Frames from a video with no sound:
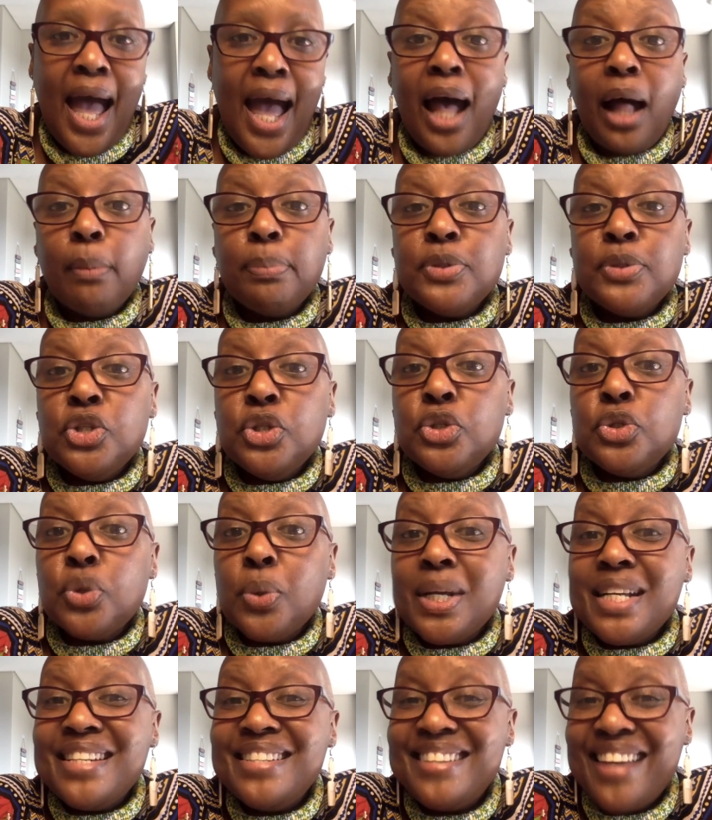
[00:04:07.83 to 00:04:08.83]
helps you
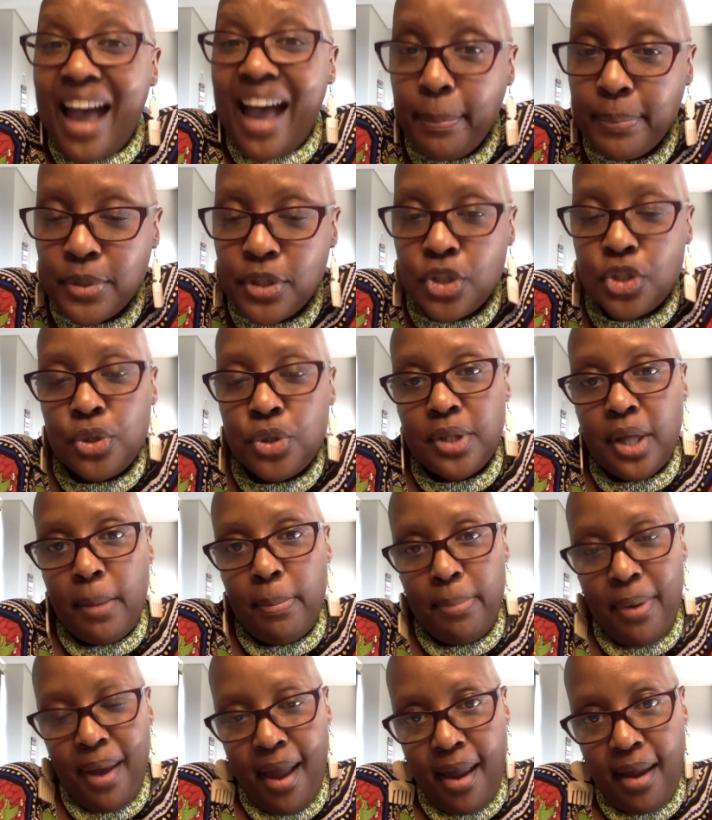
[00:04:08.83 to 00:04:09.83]
to adapt to
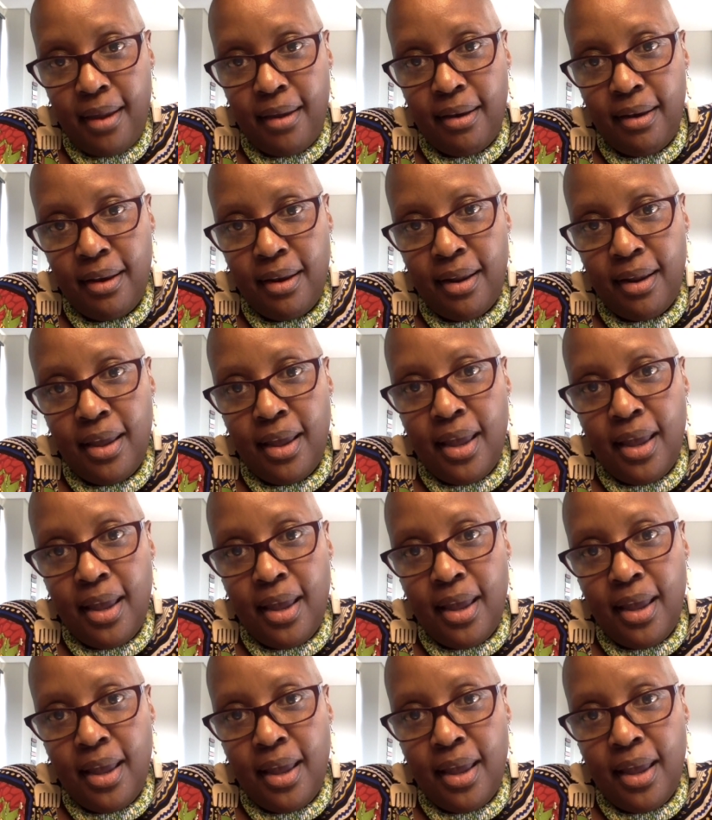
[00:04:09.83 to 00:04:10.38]
that pain